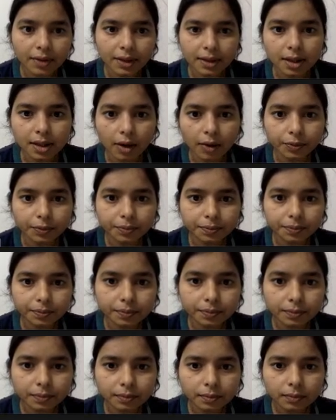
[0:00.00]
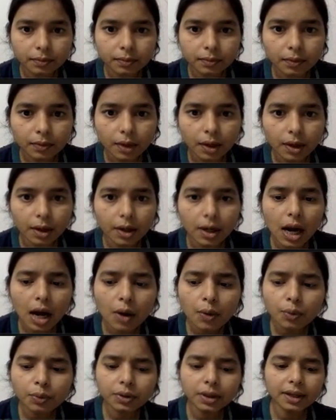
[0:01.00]
Okay, we are done with
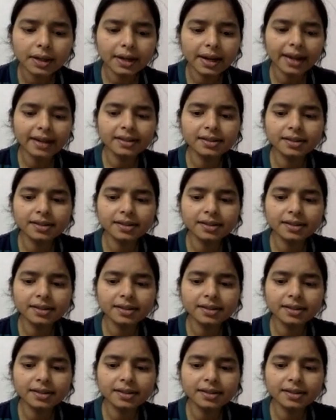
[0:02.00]
this now.